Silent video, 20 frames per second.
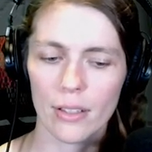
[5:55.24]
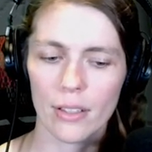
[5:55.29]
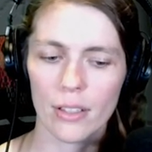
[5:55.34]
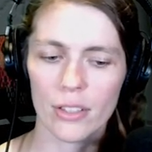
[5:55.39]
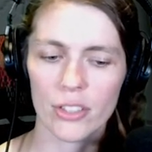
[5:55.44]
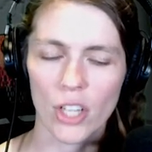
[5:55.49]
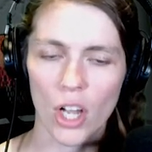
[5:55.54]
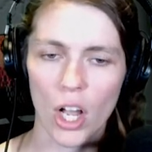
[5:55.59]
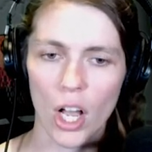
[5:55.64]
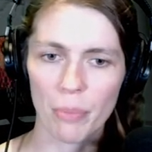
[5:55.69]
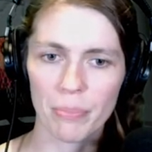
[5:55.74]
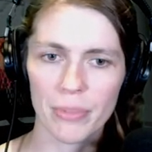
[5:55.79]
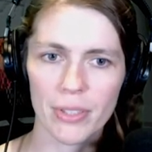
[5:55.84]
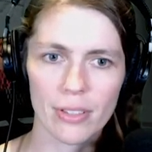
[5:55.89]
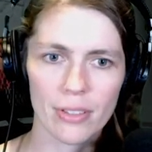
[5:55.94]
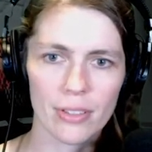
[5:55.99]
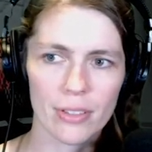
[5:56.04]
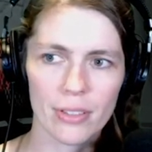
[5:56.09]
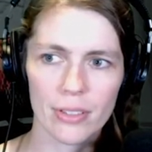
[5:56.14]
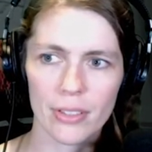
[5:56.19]
To opt.
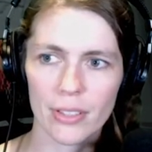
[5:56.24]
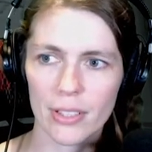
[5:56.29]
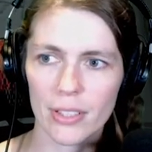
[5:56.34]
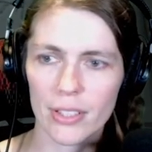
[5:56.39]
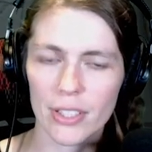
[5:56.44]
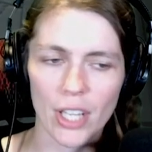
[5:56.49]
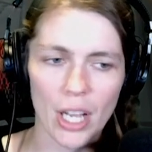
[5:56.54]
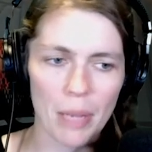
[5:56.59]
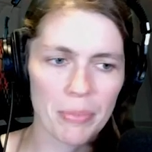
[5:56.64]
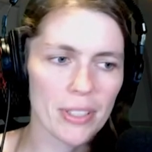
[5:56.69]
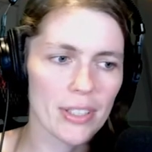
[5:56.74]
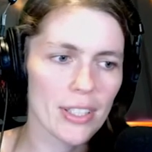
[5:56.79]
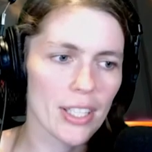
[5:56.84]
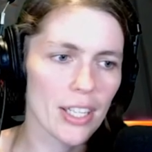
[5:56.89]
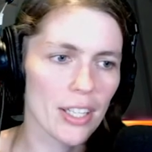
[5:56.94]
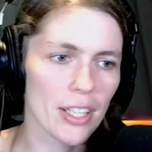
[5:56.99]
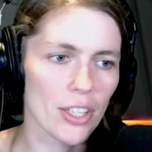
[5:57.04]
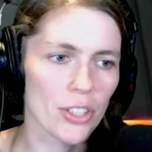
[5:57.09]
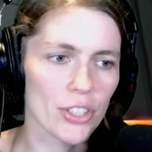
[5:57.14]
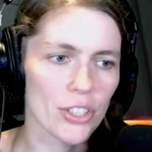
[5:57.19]
To opt at the
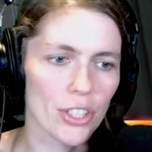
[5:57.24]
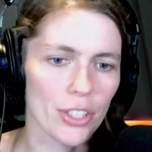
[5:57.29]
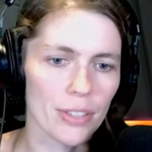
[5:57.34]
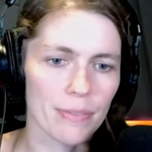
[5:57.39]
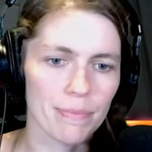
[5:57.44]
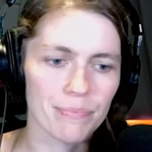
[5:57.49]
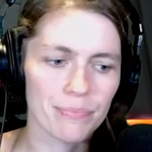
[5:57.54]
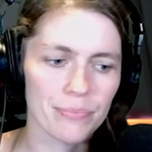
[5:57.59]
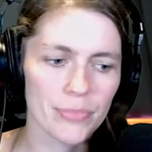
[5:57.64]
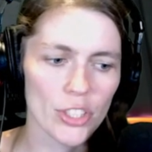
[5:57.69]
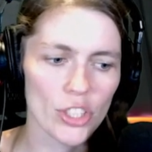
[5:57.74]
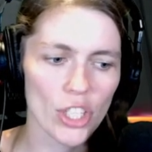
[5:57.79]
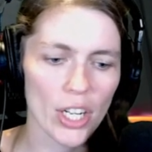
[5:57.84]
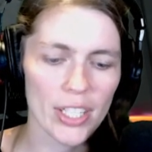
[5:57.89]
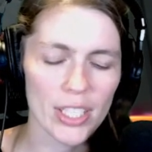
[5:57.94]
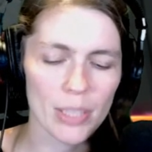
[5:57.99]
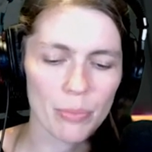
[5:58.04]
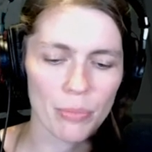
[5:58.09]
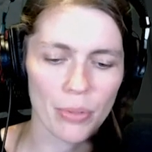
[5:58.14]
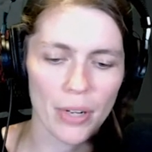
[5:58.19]
end of their turn.
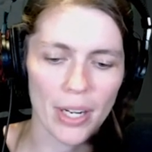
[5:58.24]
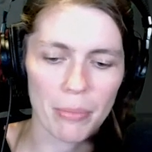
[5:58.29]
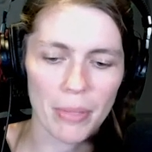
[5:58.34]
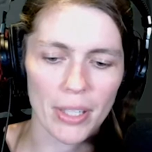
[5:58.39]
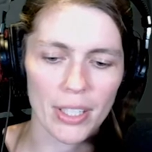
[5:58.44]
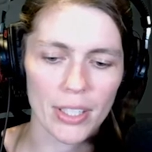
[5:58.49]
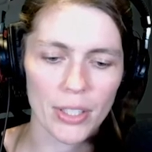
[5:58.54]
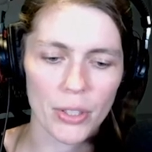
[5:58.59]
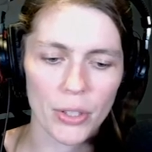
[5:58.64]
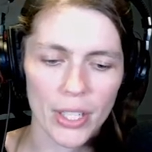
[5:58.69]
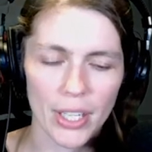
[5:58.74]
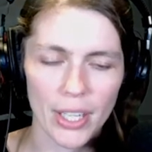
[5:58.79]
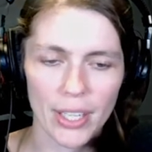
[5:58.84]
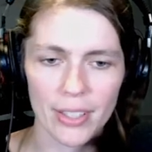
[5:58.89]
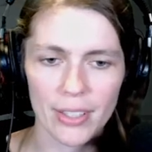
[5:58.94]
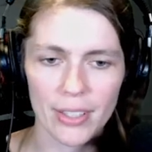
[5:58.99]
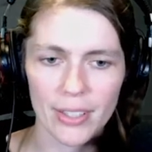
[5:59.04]
Johnny's Pridemate. Okay.